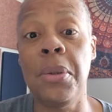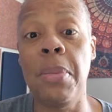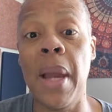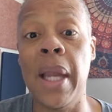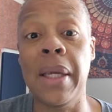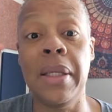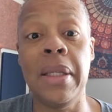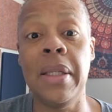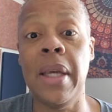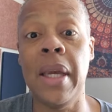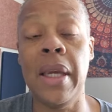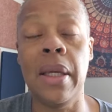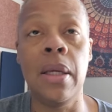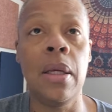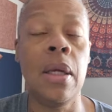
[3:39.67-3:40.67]
Back in the
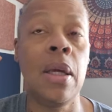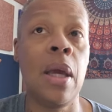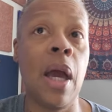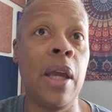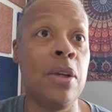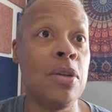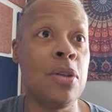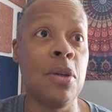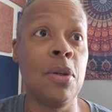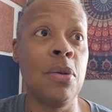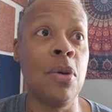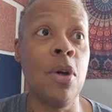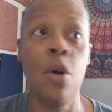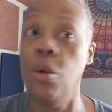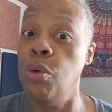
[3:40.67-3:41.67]
day, I used to
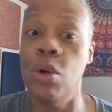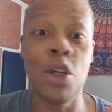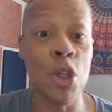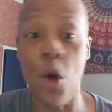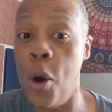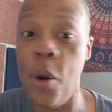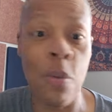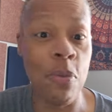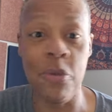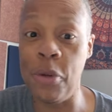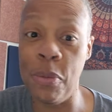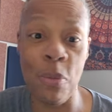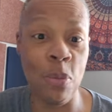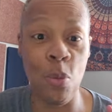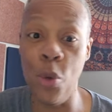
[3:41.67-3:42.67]
rush home
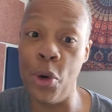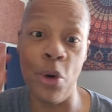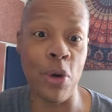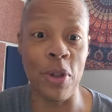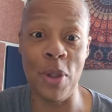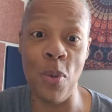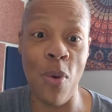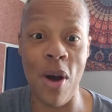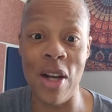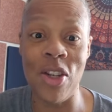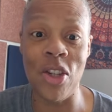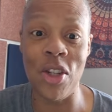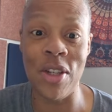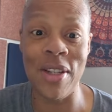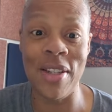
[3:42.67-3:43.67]
from work to
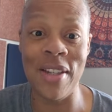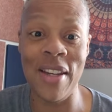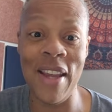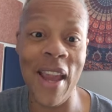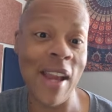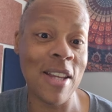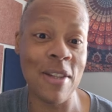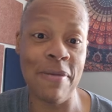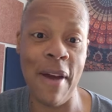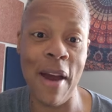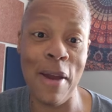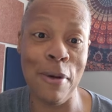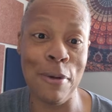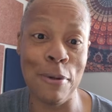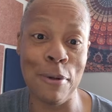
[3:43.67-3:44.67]
watch the
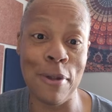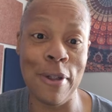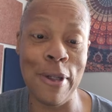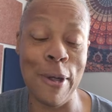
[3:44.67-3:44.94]
X-Files,